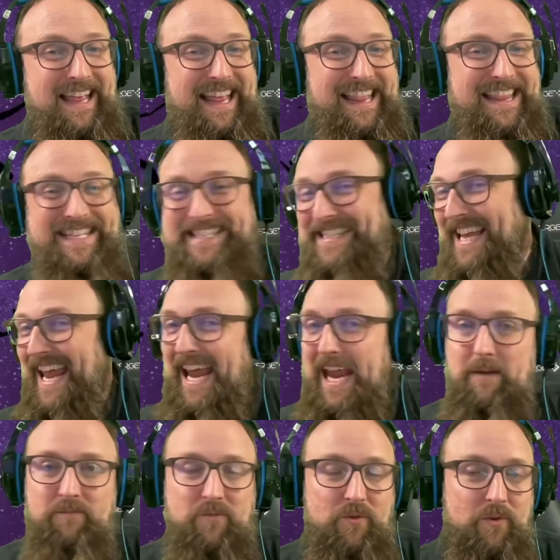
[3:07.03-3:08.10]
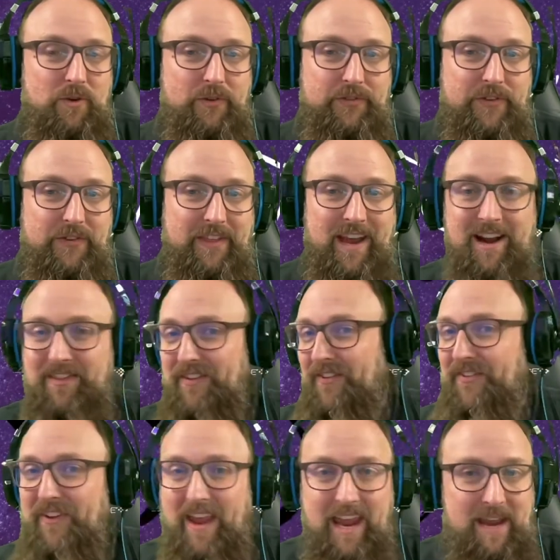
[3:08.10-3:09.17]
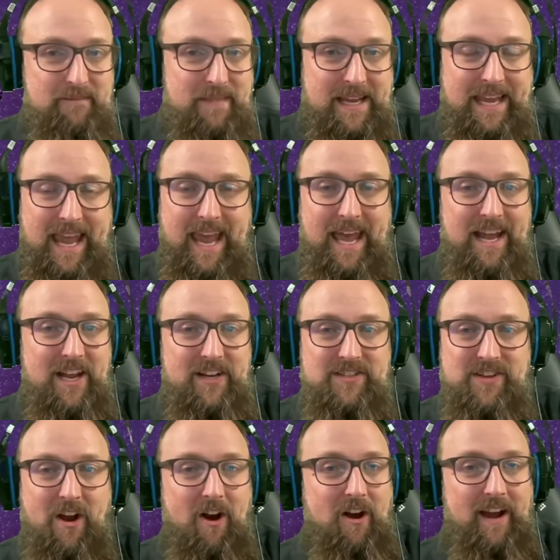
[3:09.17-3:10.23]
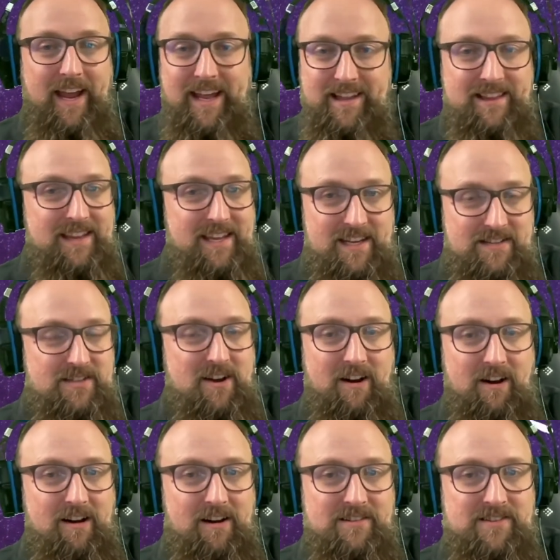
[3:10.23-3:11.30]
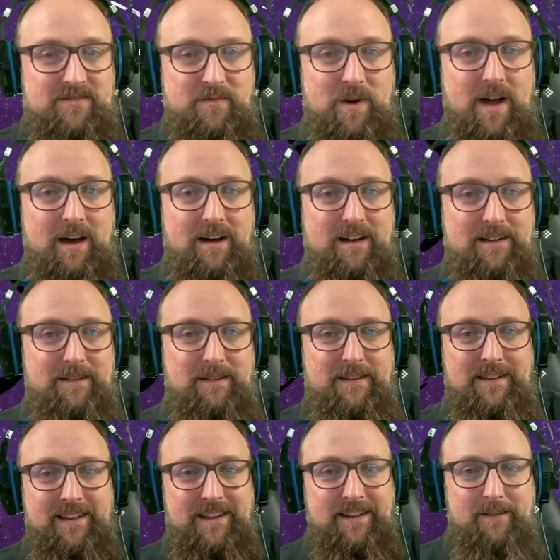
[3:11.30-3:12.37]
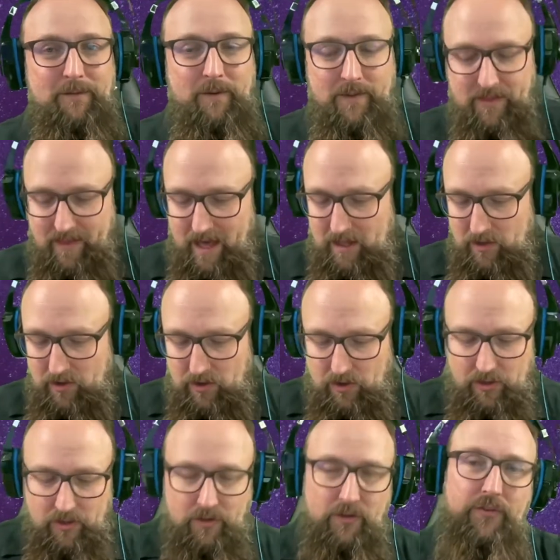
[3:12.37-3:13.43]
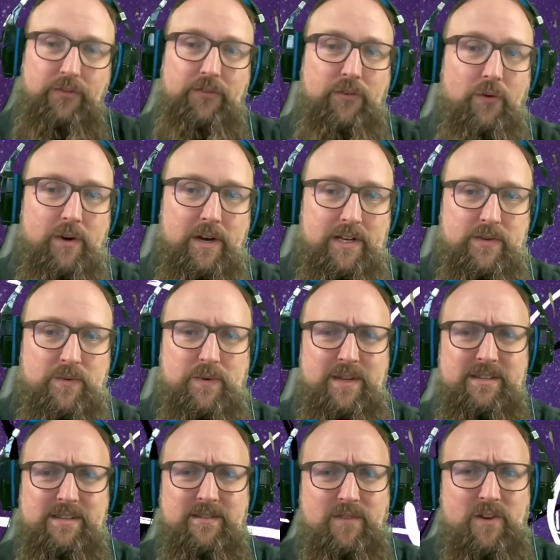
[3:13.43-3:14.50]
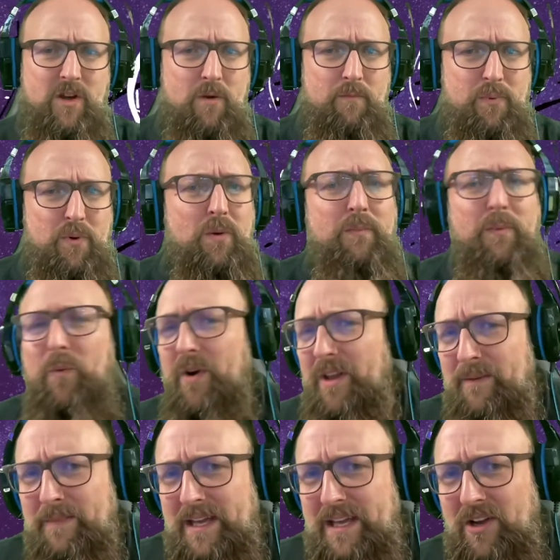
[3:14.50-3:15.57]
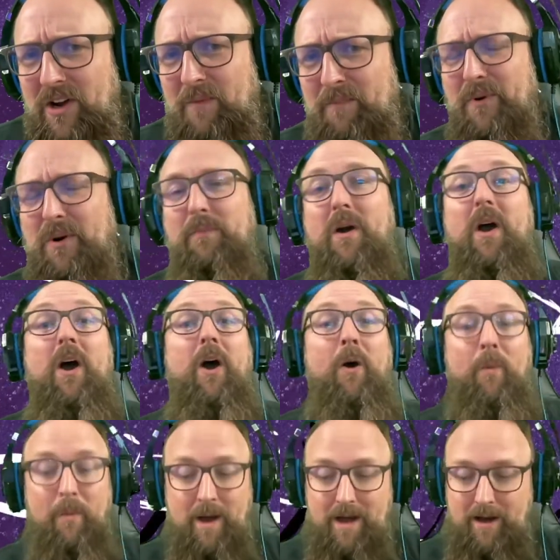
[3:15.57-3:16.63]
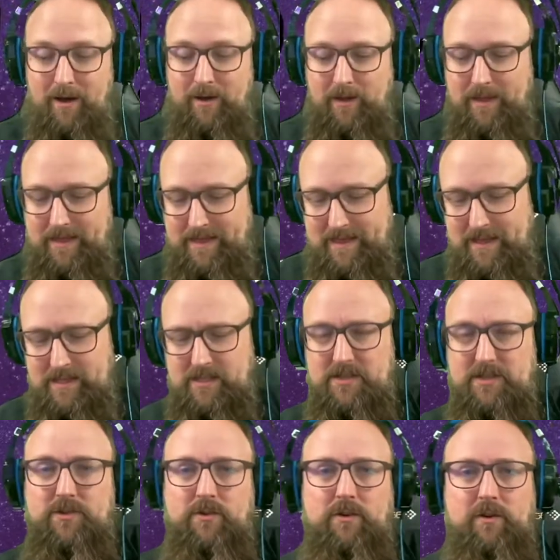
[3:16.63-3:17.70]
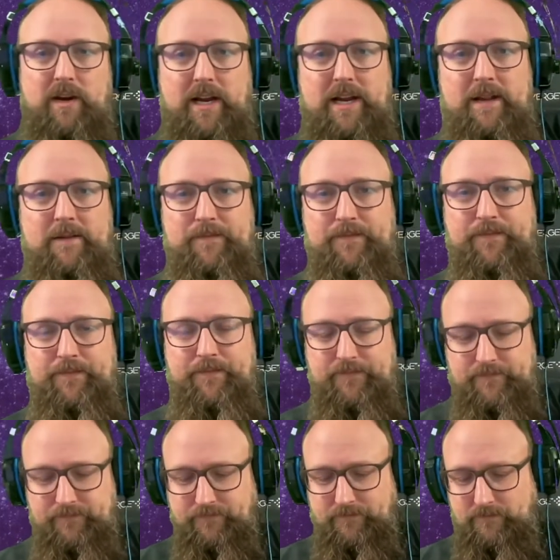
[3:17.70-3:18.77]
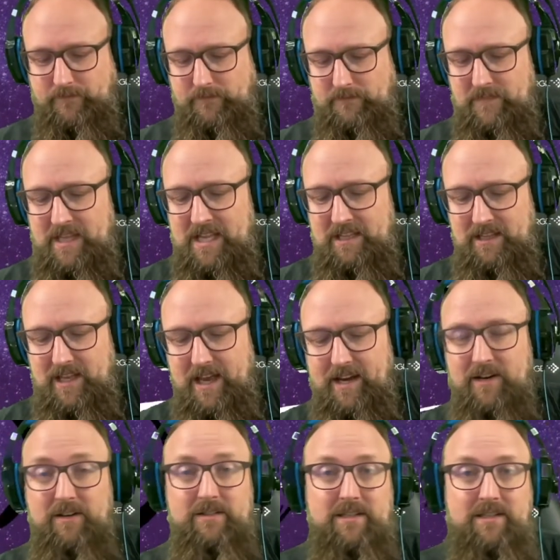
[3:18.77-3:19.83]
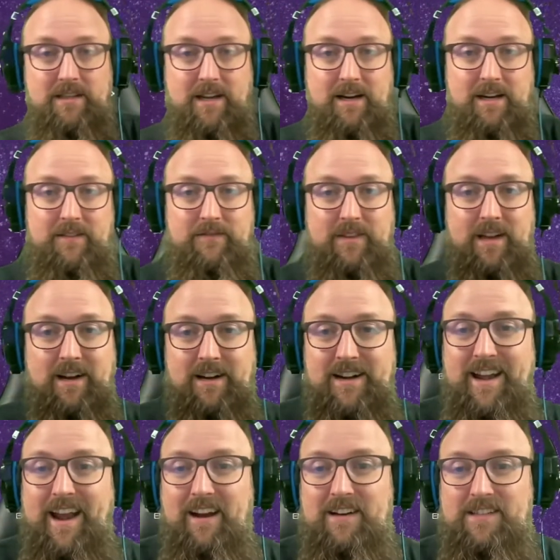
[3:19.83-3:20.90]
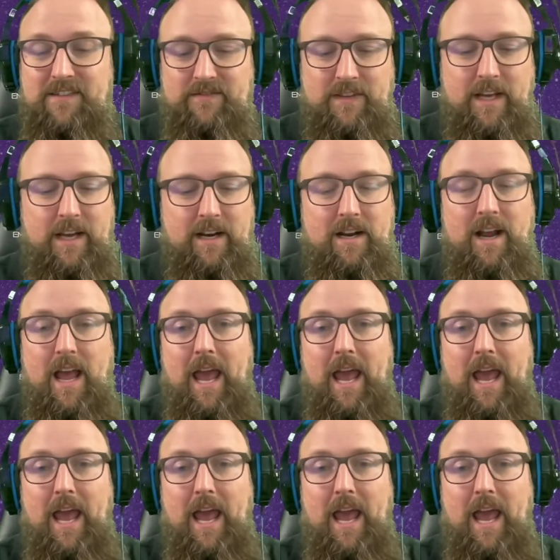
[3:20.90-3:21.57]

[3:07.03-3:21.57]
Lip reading: the same rules are there. The same mechanics are in these cards as well, with that little story twist of Go Poop. What do you mean Go Poop? Well, this story layer, declarative layer, narrative layer,